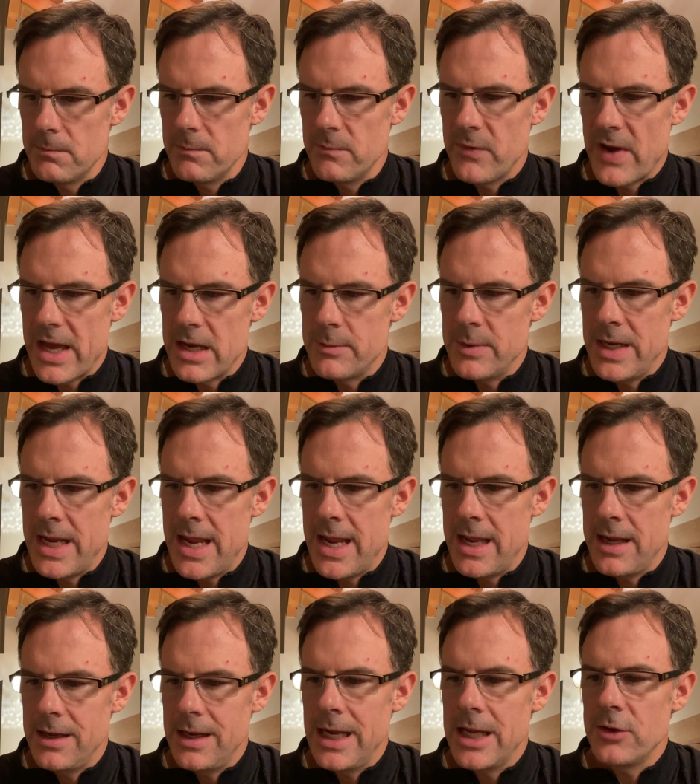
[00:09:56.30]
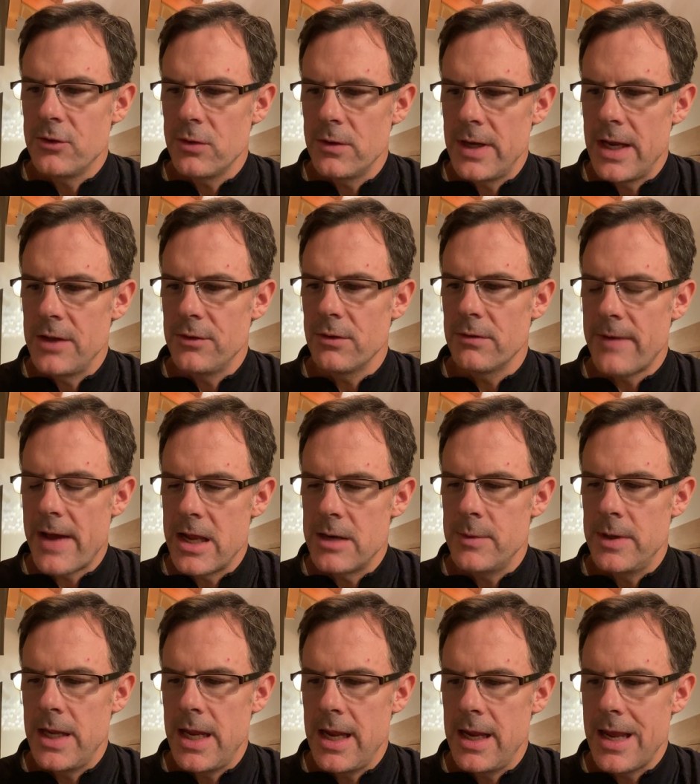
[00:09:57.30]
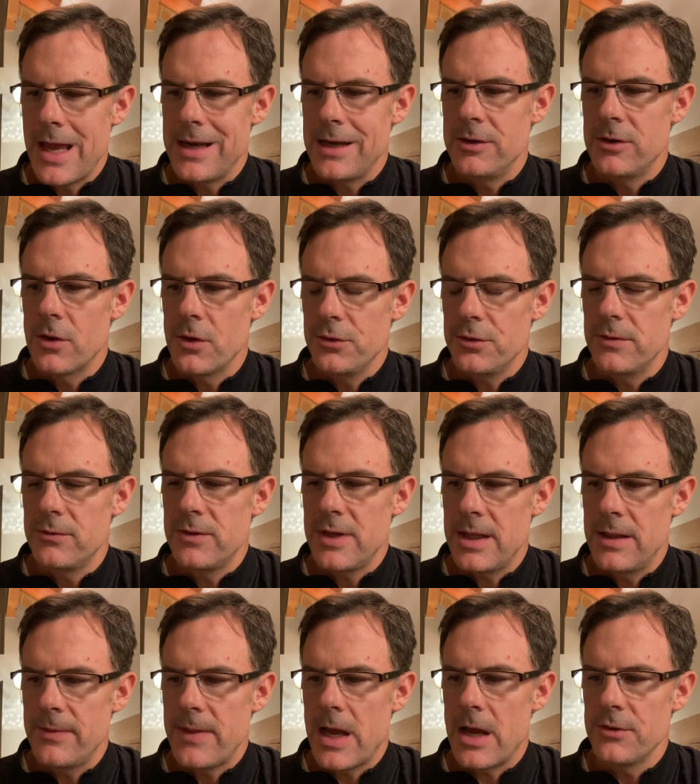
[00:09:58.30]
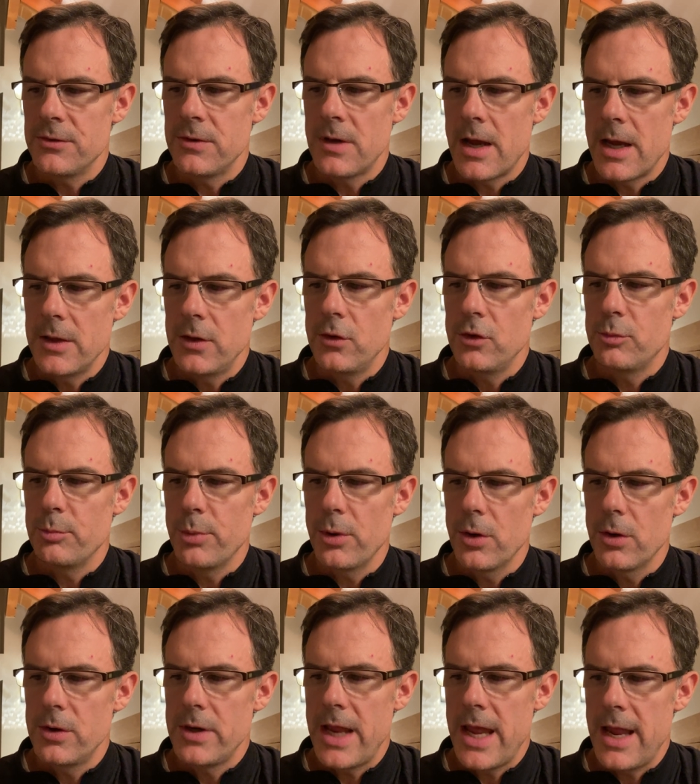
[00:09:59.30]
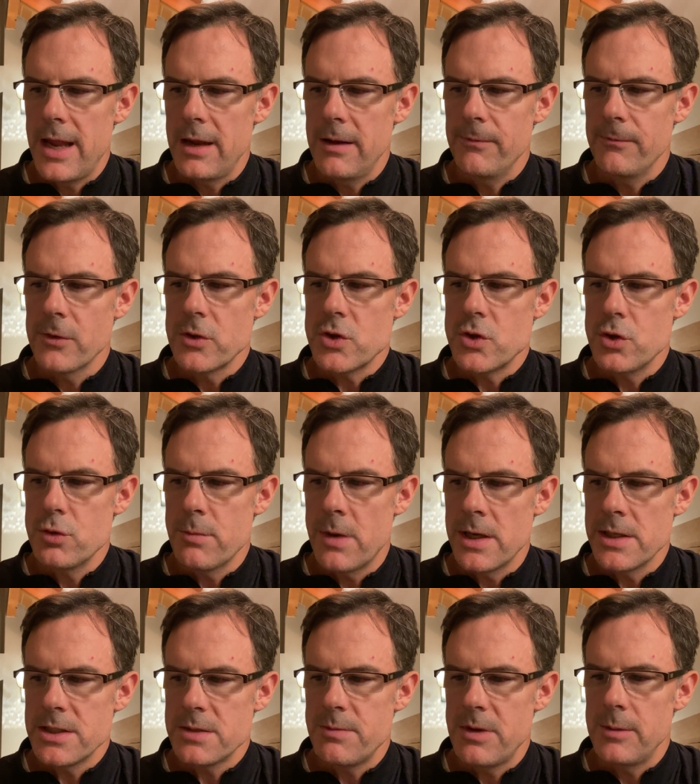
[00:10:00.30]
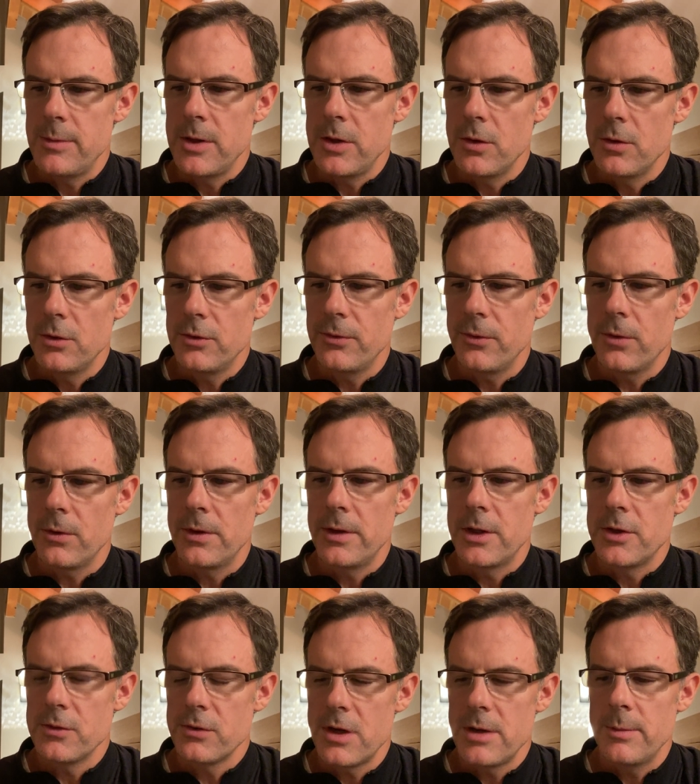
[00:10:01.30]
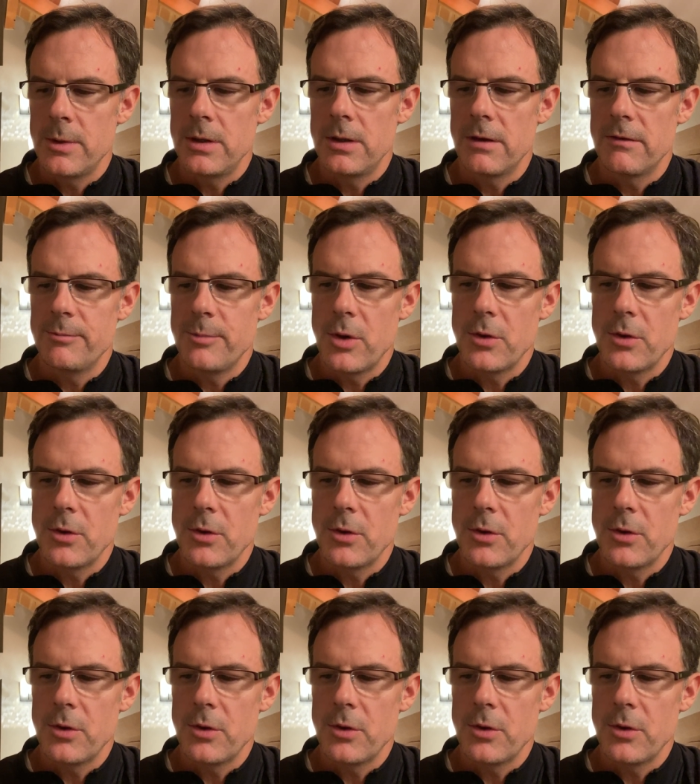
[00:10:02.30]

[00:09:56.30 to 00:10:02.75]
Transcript: vitamin A, intranasal vitamin A at a dose of 10,000 IUs per day for two months may be useful in the treatment of